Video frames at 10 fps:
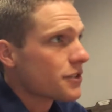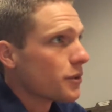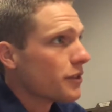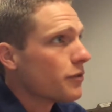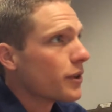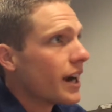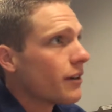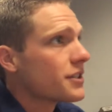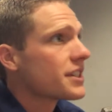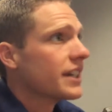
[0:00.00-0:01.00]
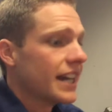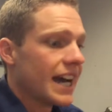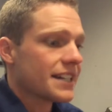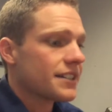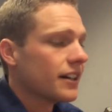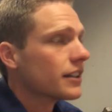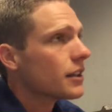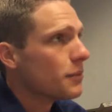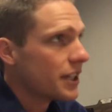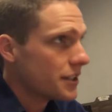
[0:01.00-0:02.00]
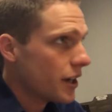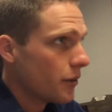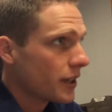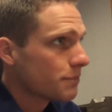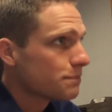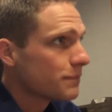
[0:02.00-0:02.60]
24 hours. It has unlimited towing,